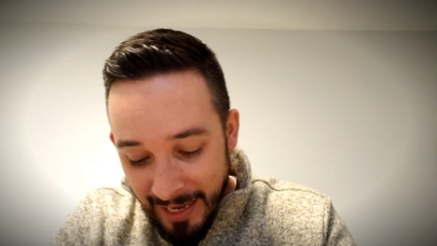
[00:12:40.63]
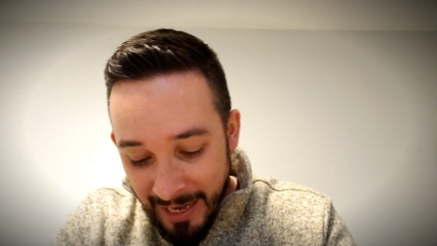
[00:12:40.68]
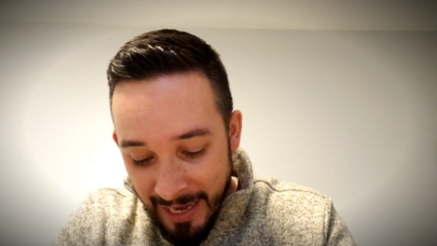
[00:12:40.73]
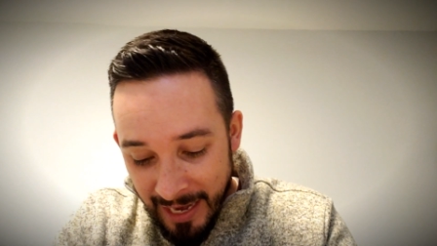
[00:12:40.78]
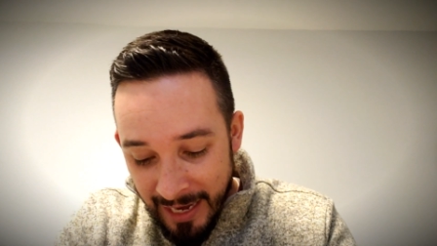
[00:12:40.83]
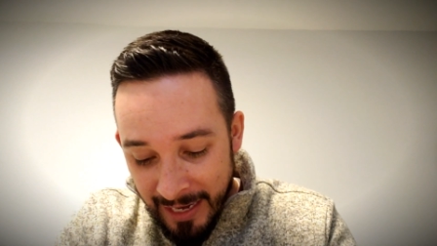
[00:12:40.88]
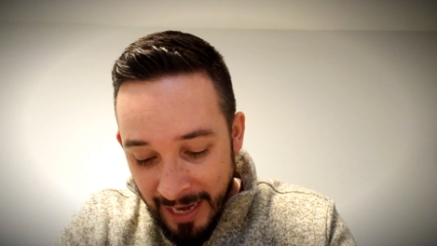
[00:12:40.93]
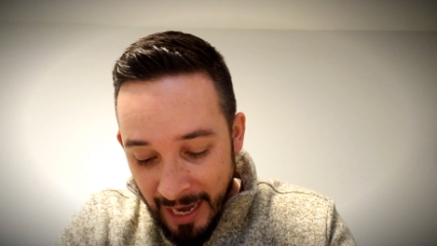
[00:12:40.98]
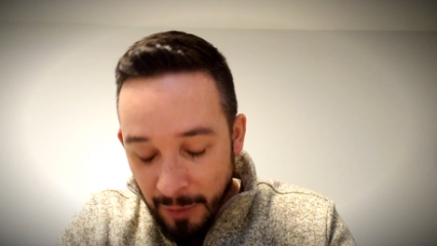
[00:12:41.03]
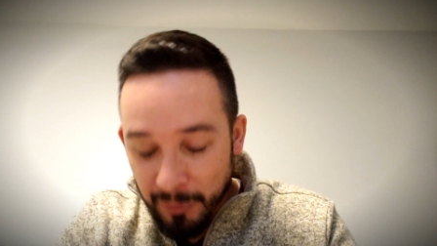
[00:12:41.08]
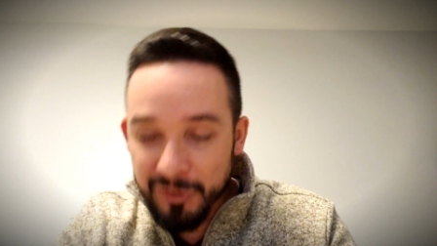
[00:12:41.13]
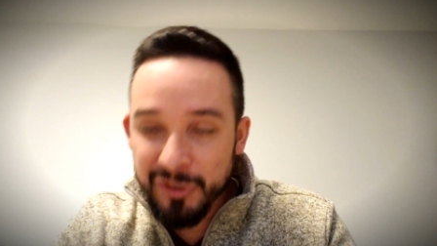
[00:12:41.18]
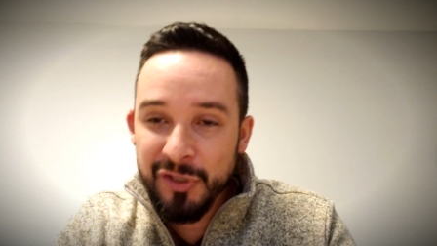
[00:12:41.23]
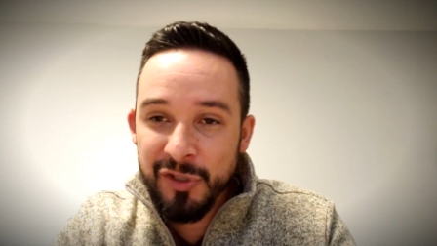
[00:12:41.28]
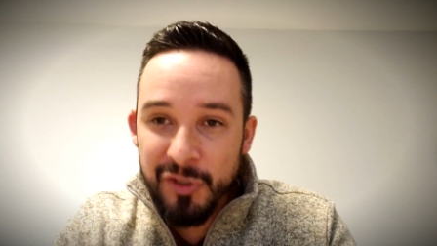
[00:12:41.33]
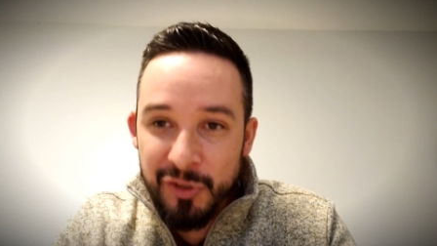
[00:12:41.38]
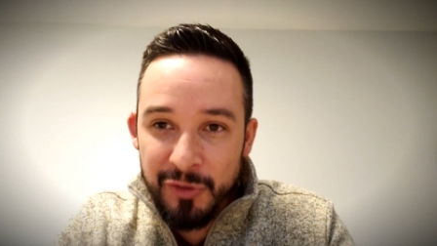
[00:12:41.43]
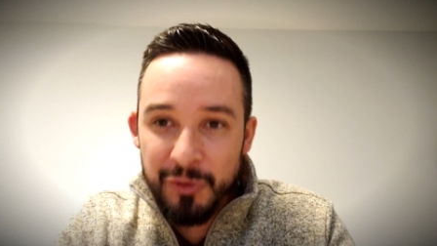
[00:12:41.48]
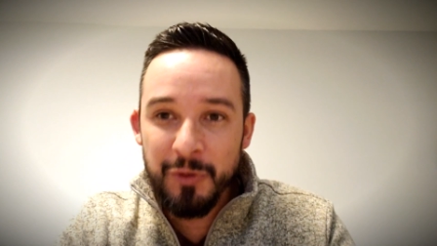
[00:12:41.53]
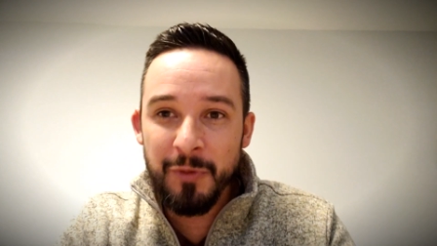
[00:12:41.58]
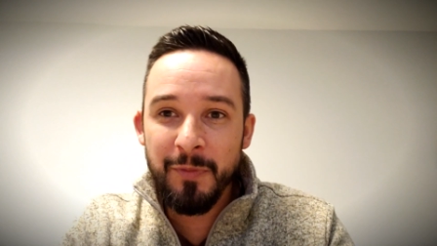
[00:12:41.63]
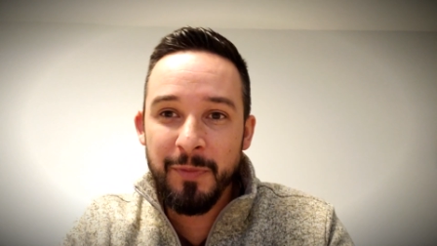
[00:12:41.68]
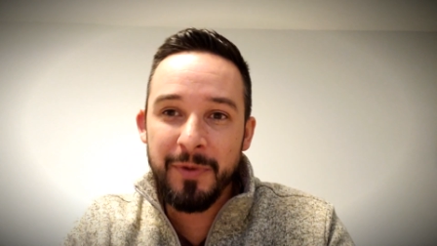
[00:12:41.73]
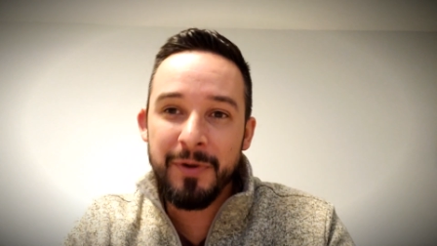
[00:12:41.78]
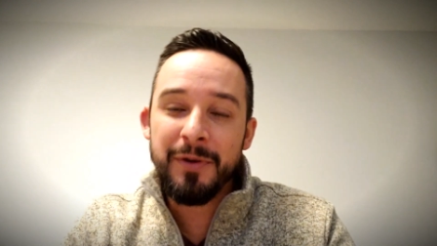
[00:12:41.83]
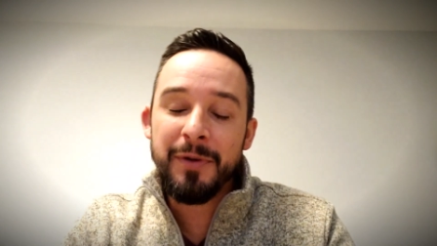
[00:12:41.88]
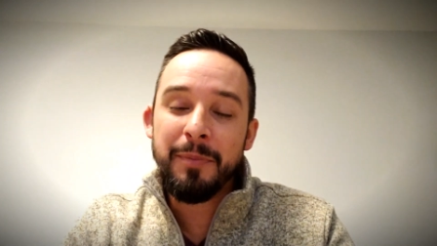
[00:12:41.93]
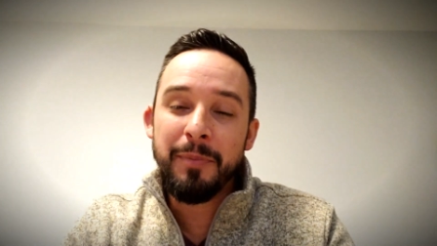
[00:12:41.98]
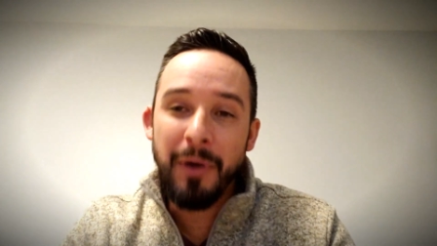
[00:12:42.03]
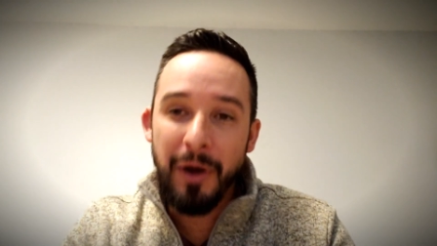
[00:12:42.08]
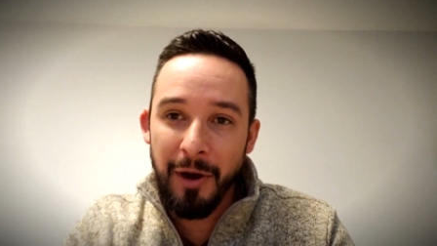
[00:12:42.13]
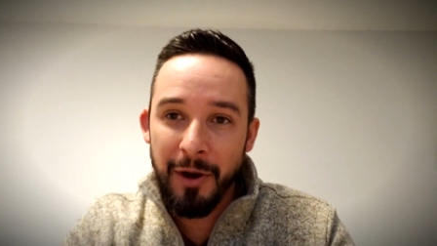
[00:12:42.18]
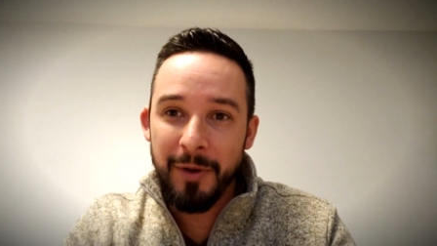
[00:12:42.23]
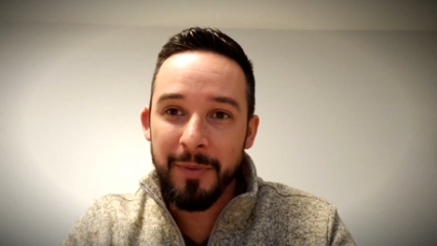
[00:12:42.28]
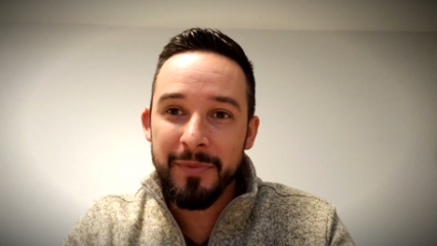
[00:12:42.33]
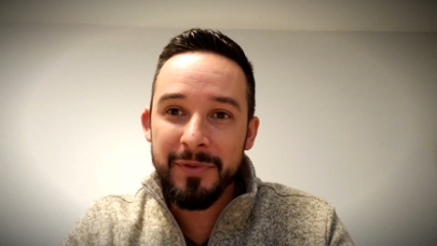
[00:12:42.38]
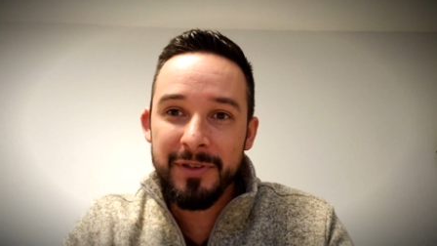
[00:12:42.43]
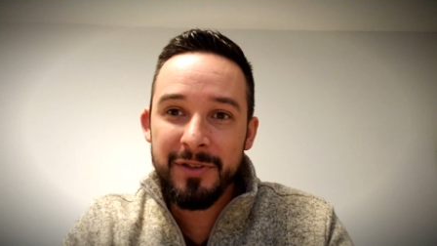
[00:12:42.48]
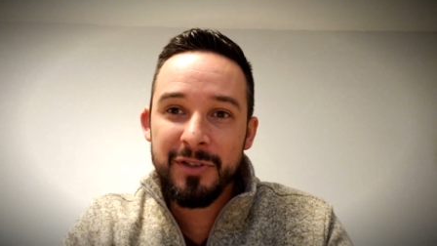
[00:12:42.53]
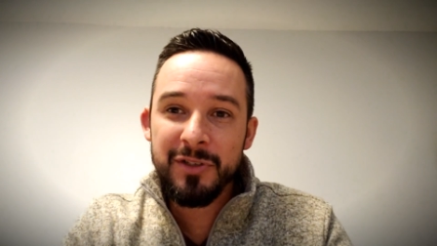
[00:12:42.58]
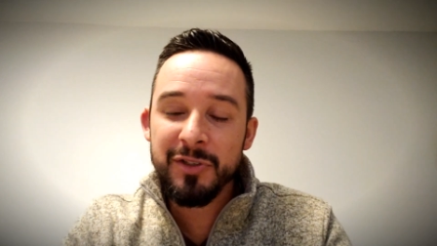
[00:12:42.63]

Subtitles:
And I was super pumped,